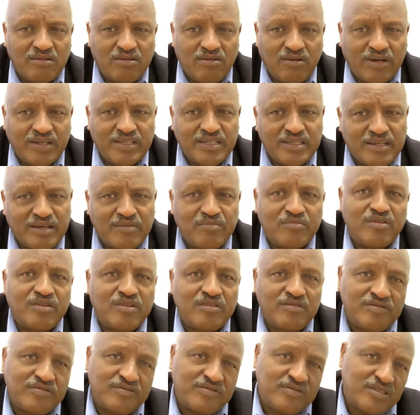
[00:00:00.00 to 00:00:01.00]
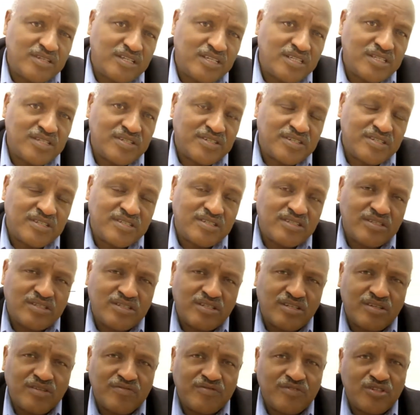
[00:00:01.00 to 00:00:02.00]
Quite a number of interested
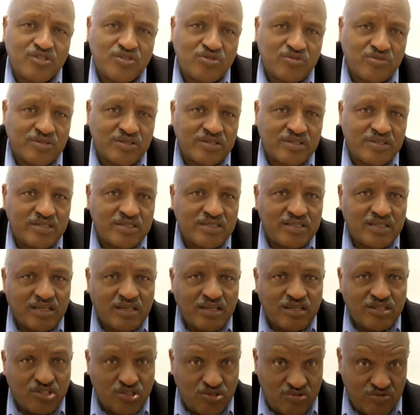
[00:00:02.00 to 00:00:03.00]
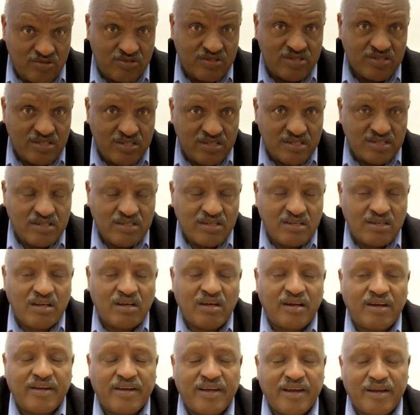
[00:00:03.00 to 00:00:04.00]
individuals, students,
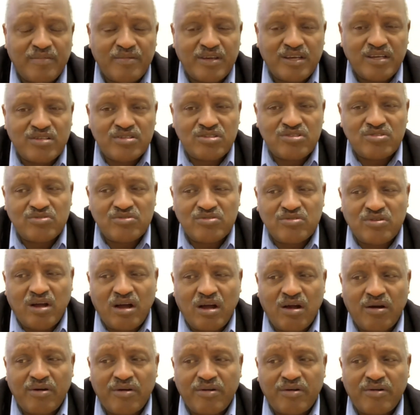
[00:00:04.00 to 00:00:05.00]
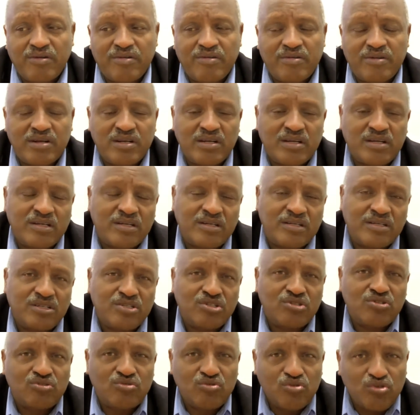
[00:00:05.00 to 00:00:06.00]
are coming to our
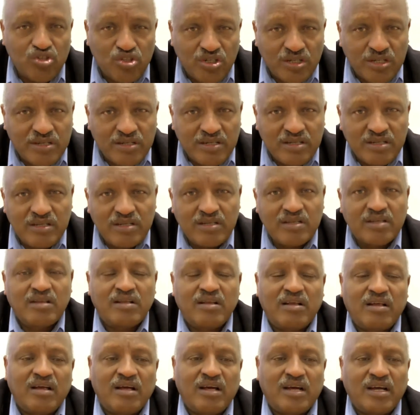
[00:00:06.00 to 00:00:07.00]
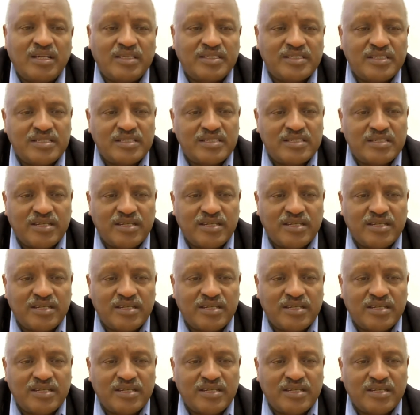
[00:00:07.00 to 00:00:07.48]
institution, and